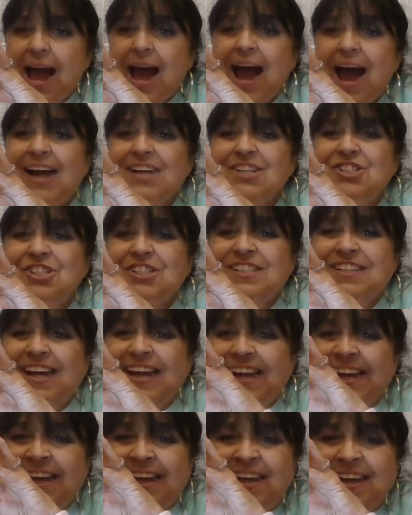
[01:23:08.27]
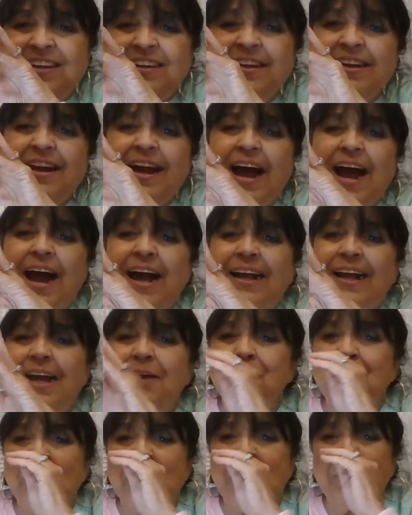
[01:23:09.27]
Hey, Janine. I
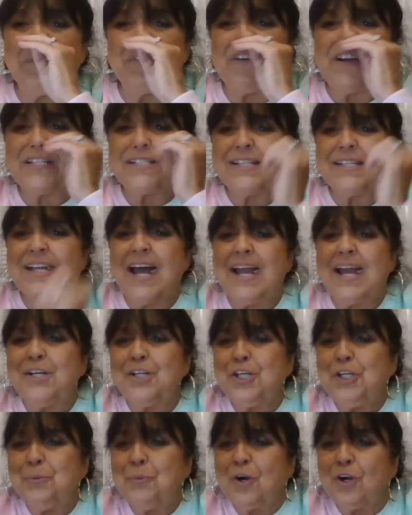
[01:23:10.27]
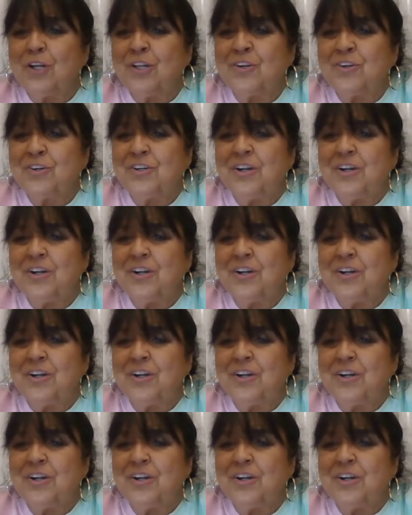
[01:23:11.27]
can't remember if I said hey to you earlier or